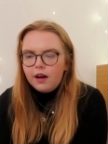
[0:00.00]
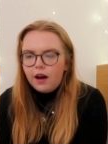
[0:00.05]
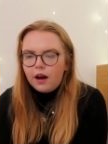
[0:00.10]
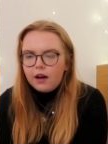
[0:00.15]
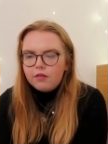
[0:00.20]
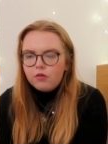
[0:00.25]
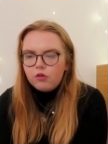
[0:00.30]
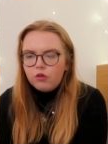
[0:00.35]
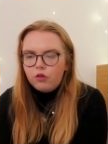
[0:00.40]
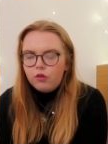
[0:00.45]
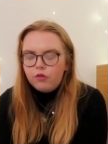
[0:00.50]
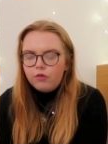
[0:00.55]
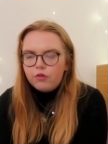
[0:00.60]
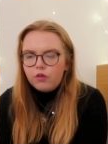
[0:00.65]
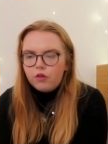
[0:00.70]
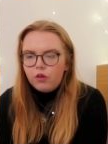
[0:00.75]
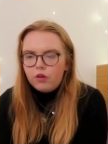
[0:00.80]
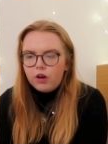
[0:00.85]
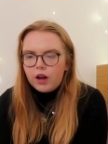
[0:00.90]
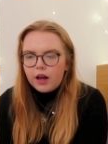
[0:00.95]
I sort of
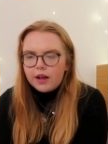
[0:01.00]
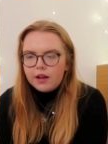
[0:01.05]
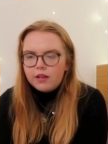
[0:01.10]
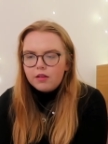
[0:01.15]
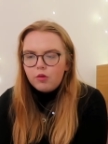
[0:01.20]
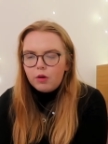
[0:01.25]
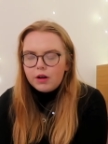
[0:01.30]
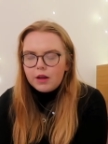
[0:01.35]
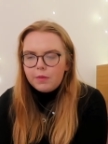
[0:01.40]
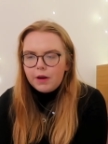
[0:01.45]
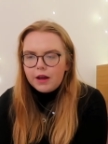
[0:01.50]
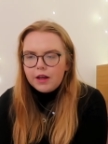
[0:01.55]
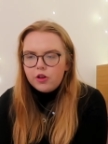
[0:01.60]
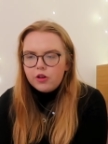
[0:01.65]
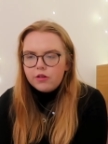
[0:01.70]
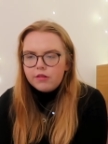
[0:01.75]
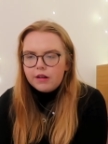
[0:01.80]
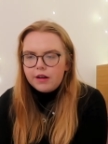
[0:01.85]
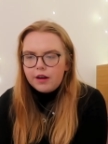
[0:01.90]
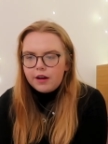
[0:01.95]
got like 20
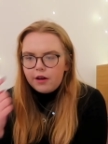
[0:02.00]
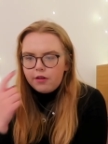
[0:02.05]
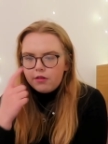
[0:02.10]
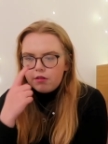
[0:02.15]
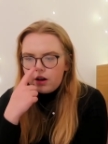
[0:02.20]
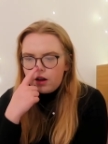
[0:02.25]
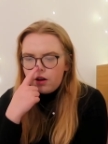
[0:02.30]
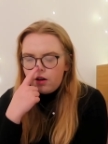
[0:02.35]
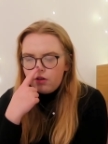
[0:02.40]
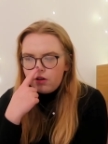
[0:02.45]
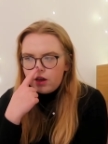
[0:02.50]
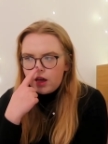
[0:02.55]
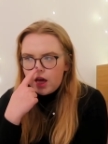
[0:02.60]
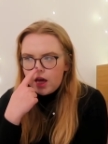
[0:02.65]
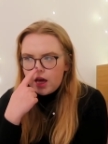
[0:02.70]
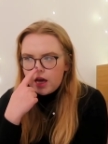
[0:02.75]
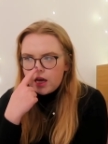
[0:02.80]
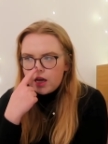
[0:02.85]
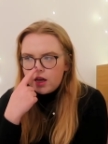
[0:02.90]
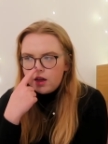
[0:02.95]
pages in and I was like,
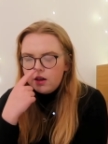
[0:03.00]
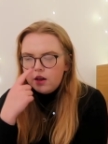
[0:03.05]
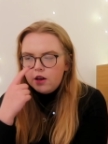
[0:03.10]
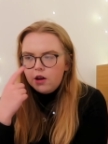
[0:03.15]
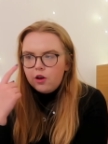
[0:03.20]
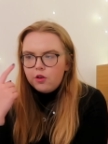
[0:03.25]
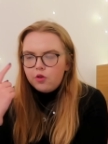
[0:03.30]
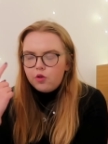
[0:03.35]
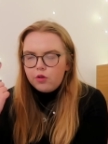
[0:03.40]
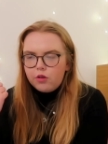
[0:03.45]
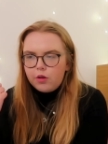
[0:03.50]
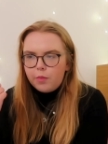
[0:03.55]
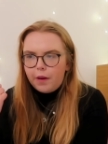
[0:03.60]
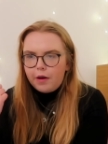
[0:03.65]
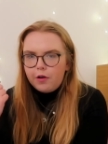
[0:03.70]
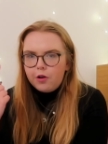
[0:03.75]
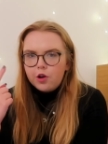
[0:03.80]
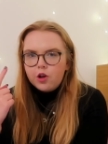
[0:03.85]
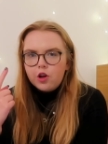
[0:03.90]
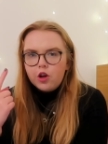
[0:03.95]
okay. So it's
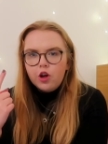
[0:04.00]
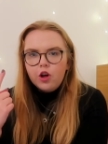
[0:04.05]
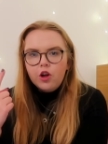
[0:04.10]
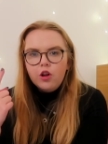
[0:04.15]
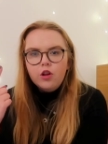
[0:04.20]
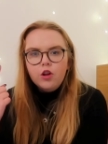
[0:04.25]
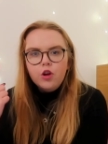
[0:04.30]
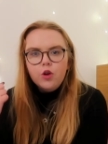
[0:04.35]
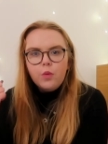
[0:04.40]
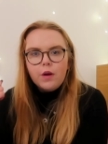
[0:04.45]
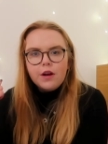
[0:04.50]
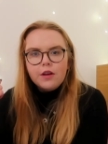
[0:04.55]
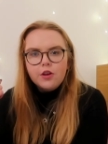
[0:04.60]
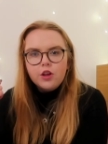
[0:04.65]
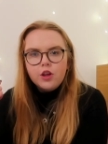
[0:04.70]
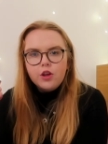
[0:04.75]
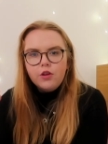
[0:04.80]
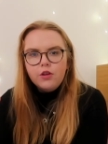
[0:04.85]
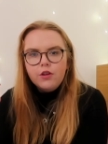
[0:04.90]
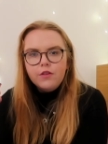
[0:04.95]
about a girl who went to
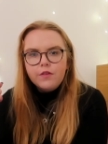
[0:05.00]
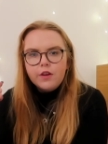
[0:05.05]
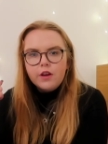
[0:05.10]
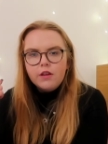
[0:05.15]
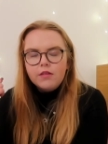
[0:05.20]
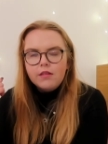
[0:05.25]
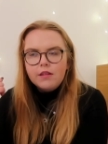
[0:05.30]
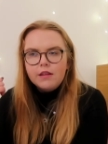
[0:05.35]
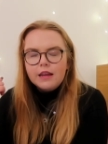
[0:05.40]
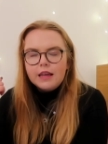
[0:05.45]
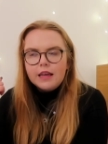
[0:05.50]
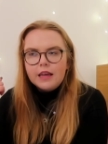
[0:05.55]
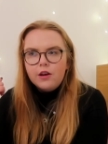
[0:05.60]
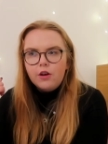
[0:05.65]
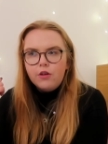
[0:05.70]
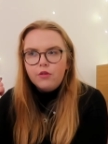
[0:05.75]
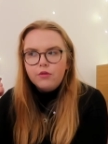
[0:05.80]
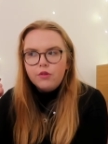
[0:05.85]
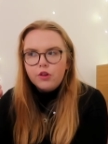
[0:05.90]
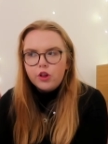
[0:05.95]
University
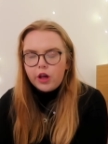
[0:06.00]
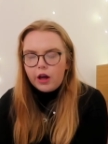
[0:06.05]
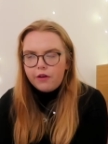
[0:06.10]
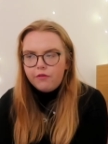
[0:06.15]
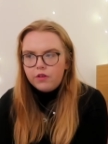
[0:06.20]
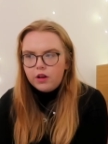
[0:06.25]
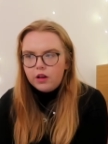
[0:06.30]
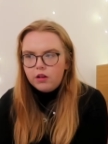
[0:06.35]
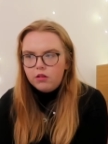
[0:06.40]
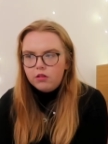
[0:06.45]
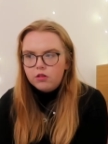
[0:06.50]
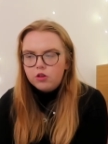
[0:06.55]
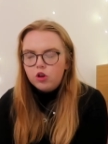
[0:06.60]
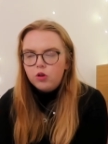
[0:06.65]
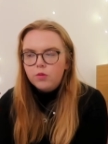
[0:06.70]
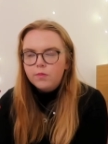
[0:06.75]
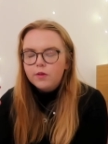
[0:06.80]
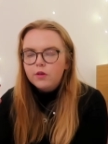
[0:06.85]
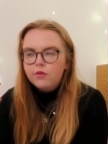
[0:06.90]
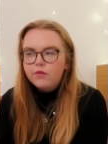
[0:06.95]
of Sheffield,
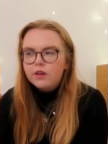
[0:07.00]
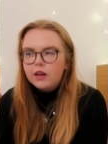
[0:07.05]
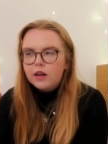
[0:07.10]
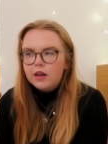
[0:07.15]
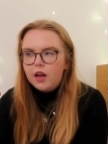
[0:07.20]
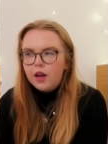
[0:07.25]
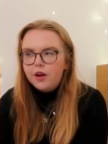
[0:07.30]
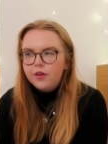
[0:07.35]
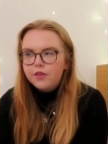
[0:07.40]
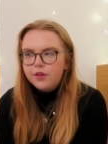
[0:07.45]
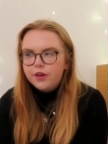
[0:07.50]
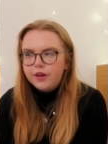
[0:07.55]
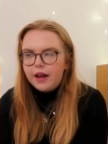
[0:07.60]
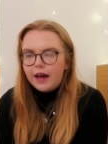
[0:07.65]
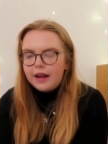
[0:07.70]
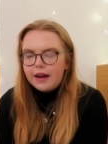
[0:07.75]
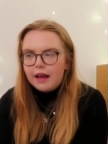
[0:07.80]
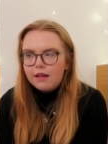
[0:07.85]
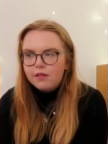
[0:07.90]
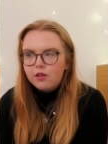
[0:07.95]
who moved to London
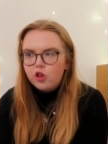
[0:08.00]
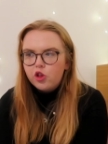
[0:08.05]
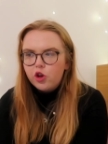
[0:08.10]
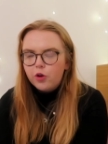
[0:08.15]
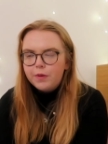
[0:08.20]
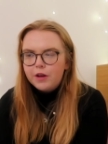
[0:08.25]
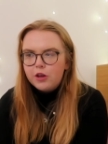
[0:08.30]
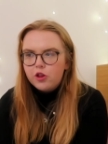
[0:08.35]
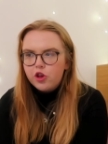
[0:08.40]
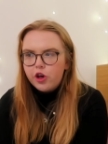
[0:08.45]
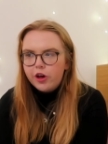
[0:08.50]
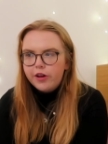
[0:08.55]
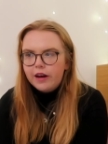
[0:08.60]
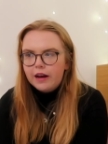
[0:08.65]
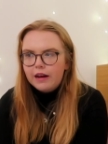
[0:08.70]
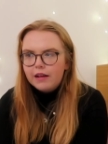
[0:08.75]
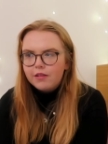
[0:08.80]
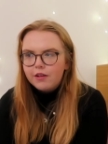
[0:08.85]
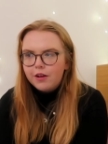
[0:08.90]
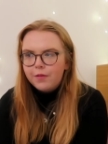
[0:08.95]
and has a job in
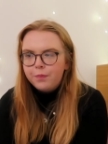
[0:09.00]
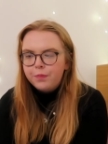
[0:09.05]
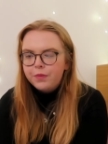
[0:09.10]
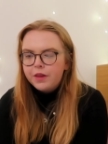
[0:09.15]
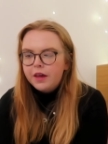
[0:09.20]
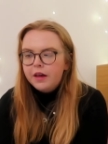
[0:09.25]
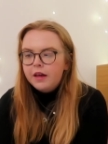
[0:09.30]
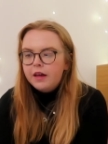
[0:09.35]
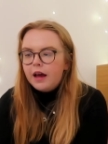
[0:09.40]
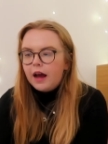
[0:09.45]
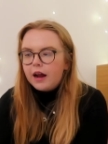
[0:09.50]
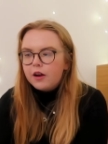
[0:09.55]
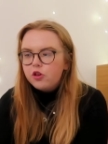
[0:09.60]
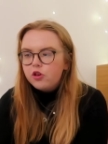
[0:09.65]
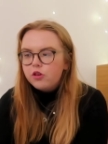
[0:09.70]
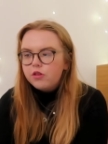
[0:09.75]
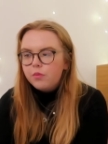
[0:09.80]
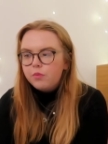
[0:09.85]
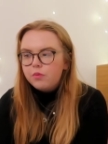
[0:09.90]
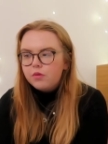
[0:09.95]
journalism, and
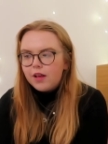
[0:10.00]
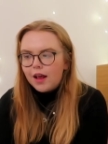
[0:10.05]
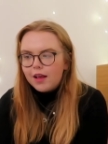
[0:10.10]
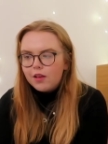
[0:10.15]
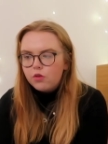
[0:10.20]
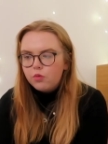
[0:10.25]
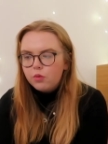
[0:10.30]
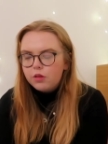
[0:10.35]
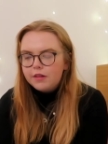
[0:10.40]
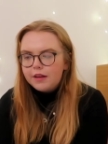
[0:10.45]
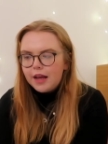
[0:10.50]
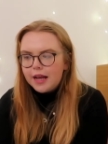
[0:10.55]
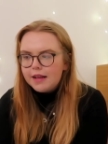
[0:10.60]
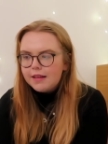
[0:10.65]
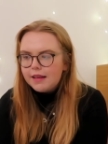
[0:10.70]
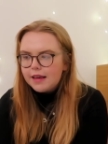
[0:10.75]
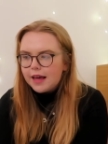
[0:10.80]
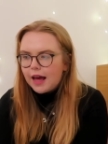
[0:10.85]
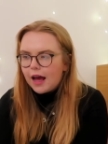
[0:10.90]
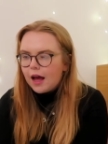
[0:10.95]
she's obsessed with
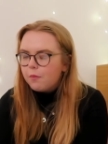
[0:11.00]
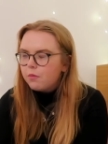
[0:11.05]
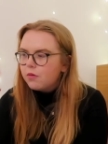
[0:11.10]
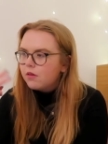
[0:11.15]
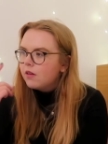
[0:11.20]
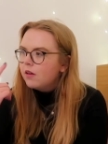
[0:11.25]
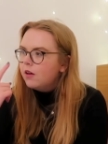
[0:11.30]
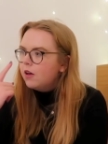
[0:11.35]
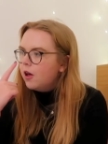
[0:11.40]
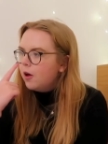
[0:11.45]
dating apps.